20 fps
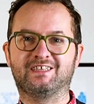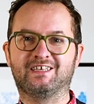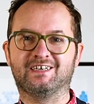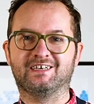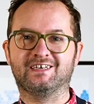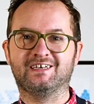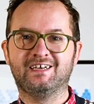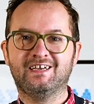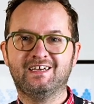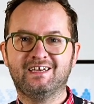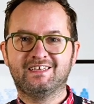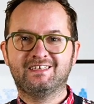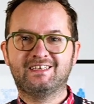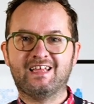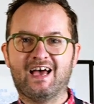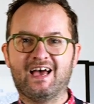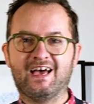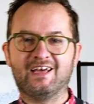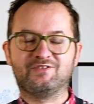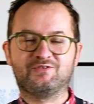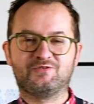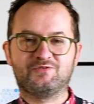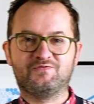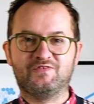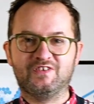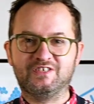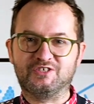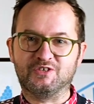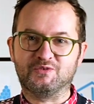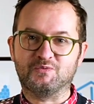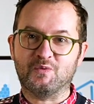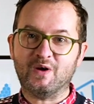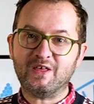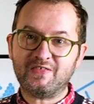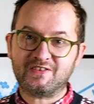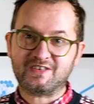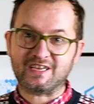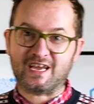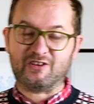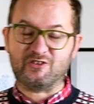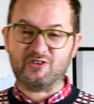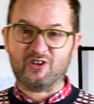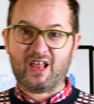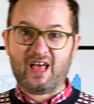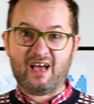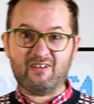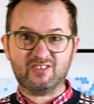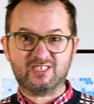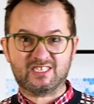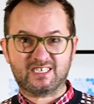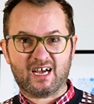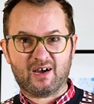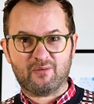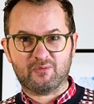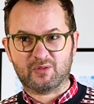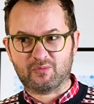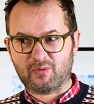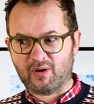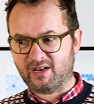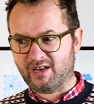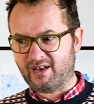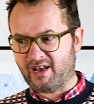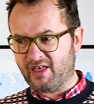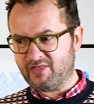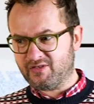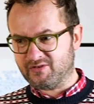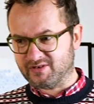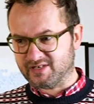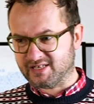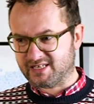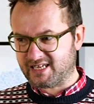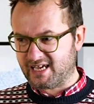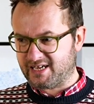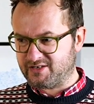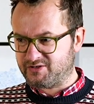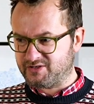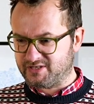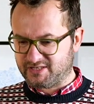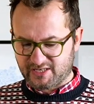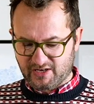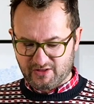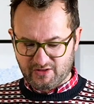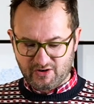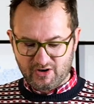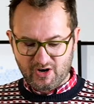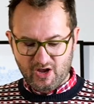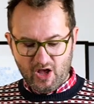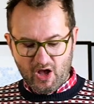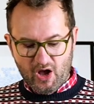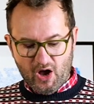the vision with Daniel have a chat with one another and say to each other,